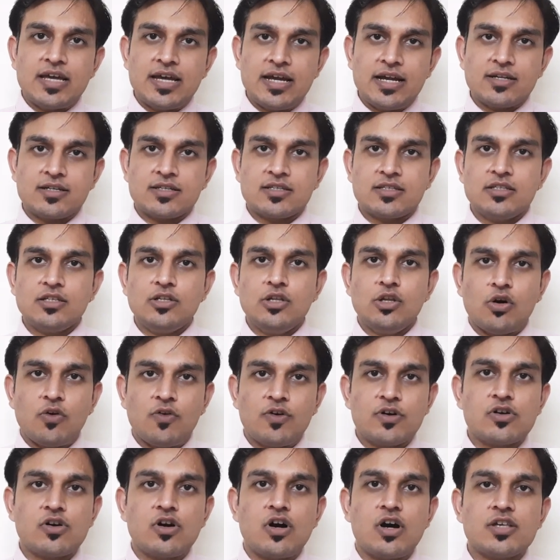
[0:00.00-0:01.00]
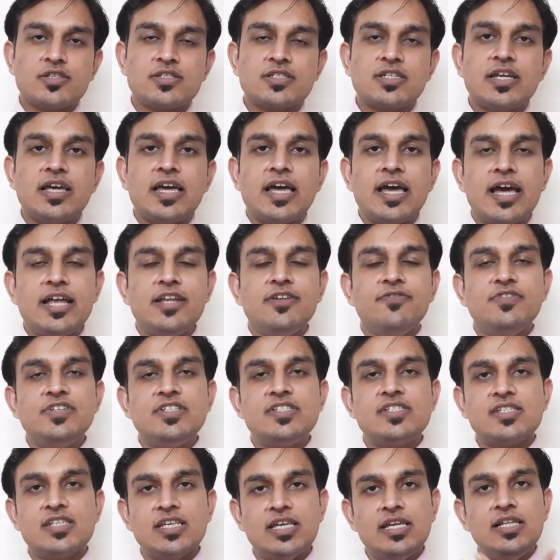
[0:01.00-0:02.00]
at the lower cost and
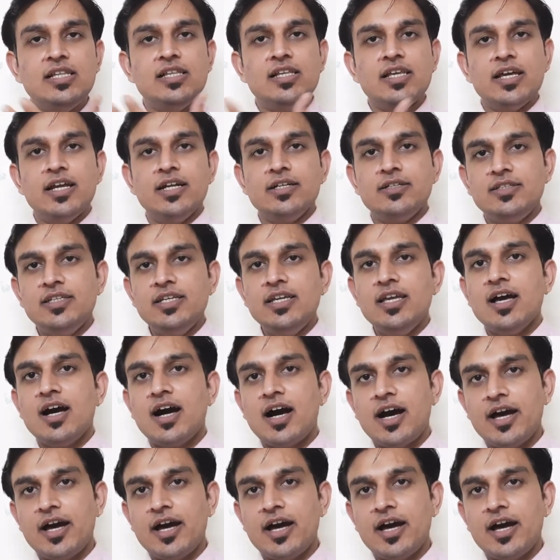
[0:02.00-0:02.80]
we sell at the